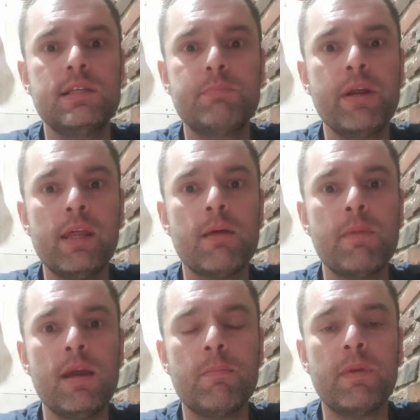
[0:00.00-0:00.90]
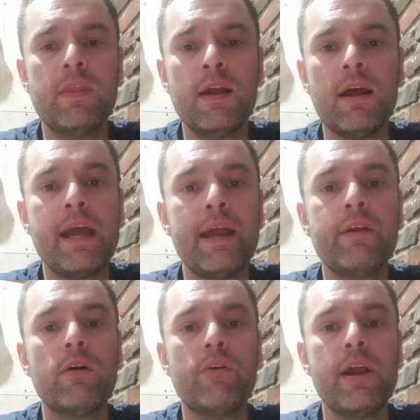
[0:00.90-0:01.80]
He's bringing them in. But then I
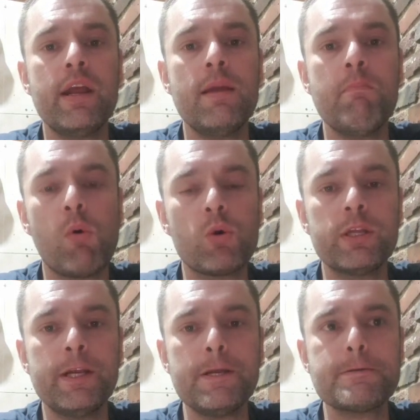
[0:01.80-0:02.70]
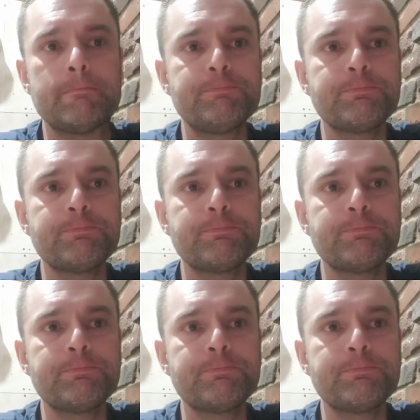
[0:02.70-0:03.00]
had already imported it.